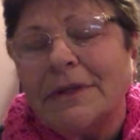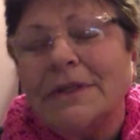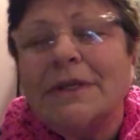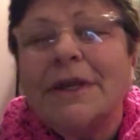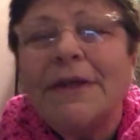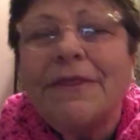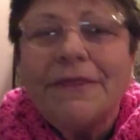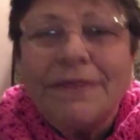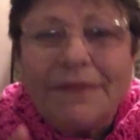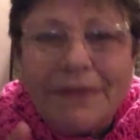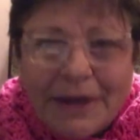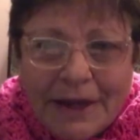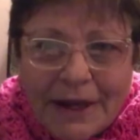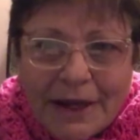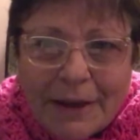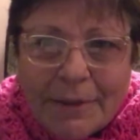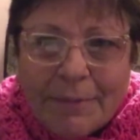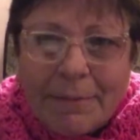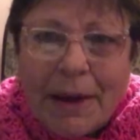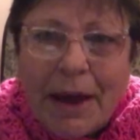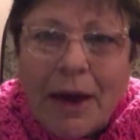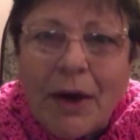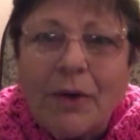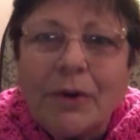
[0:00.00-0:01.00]
to think
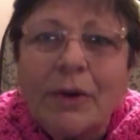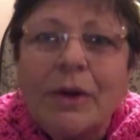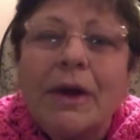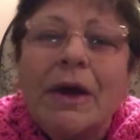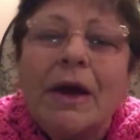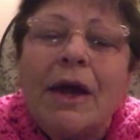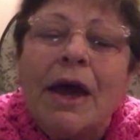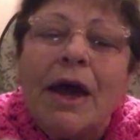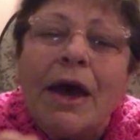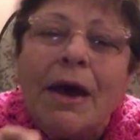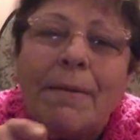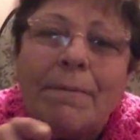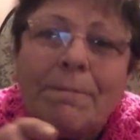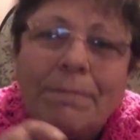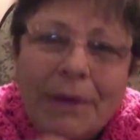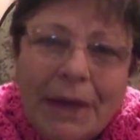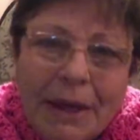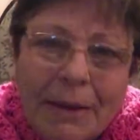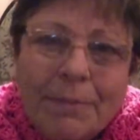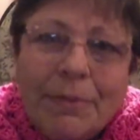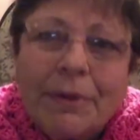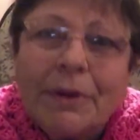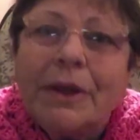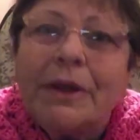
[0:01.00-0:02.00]
about
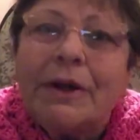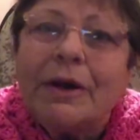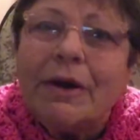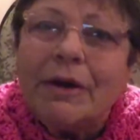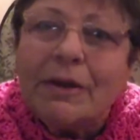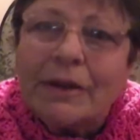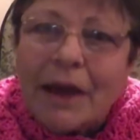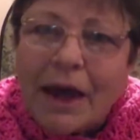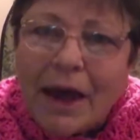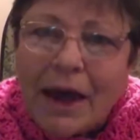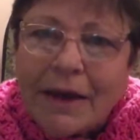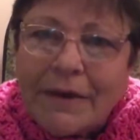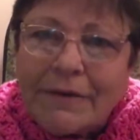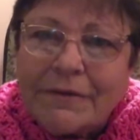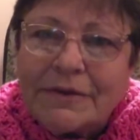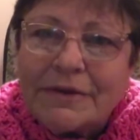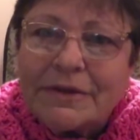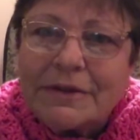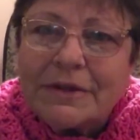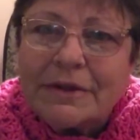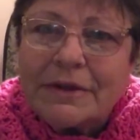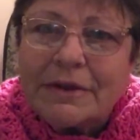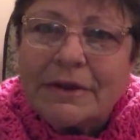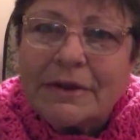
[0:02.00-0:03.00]
people in our
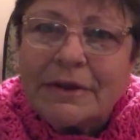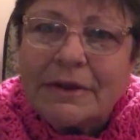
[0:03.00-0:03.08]
lives